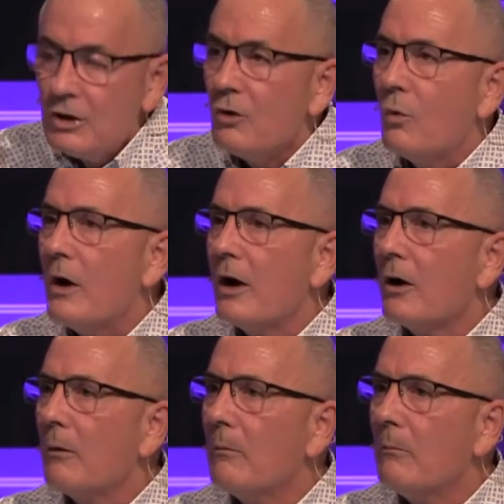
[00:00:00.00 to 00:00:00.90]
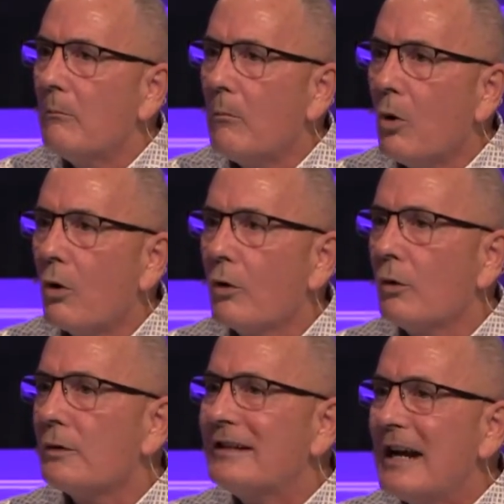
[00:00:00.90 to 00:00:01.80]
where
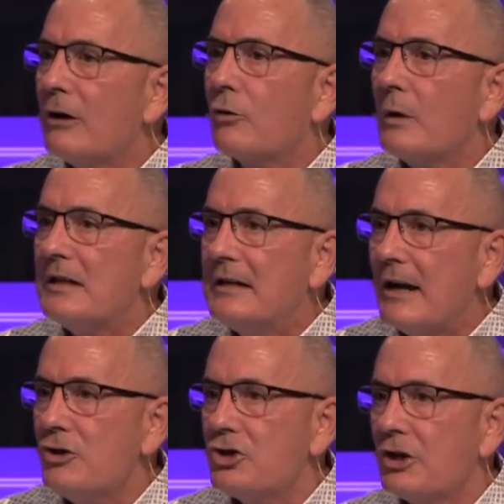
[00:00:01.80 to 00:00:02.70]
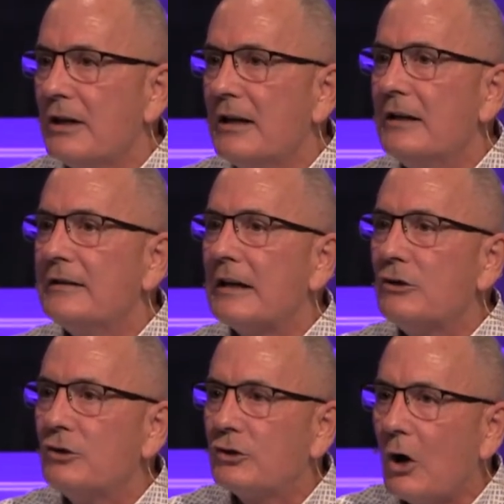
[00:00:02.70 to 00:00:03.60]
moral degradation is
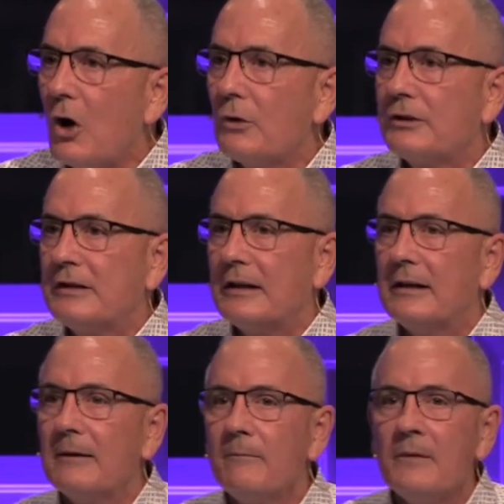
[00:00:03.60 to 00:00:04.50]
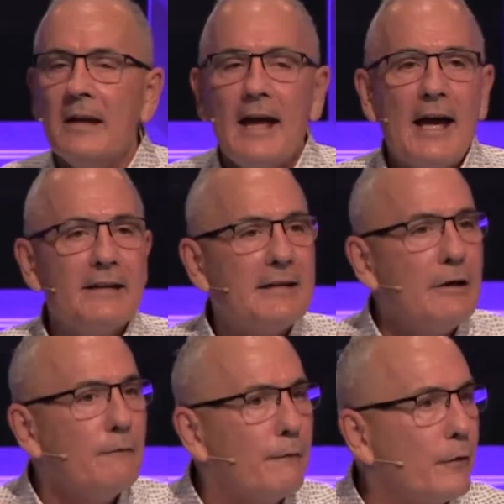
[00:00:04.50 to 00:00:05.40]
exalted as
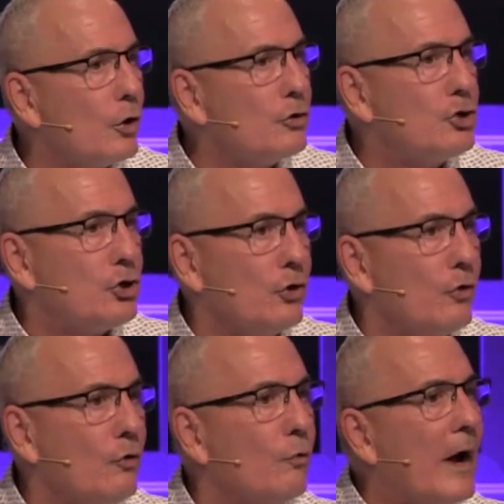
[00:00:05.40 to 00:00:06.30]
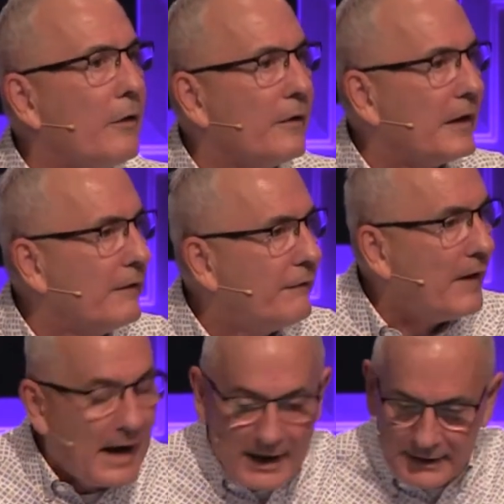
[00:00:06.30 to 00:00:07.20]
a virtue rather than a
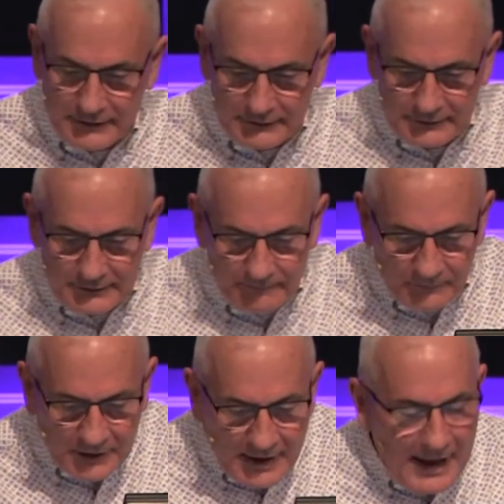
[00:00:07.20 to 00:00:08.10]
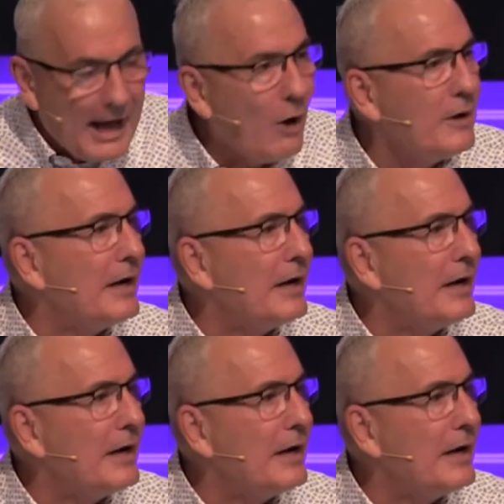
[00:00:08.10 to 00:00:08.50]
vice. How can